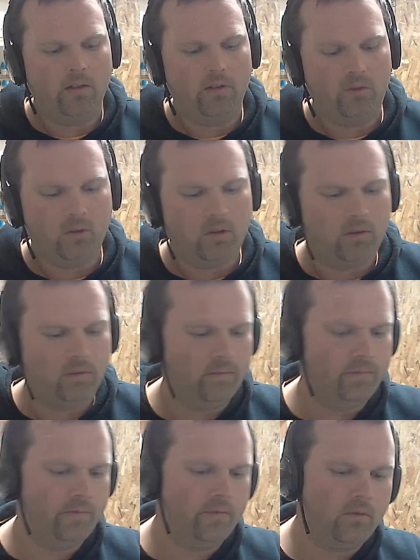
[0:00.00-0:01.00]
dual
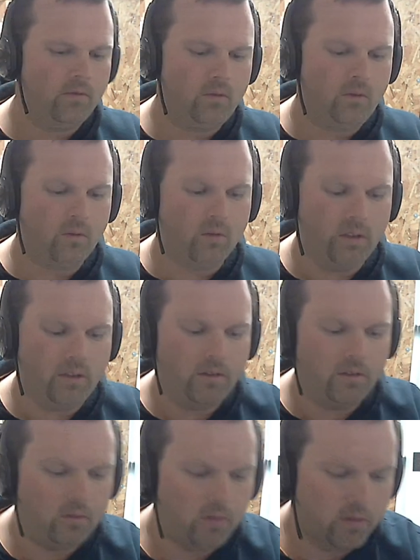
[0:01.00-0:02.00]
alien
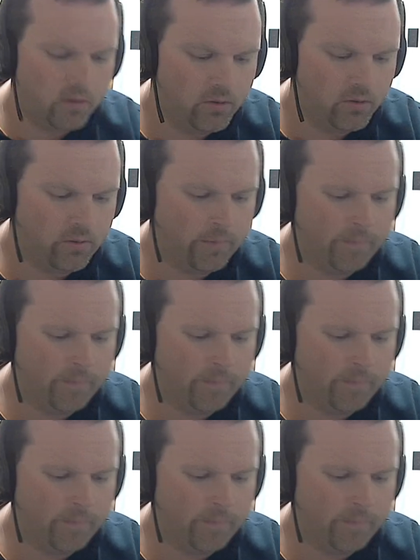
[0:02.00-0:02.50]
coils.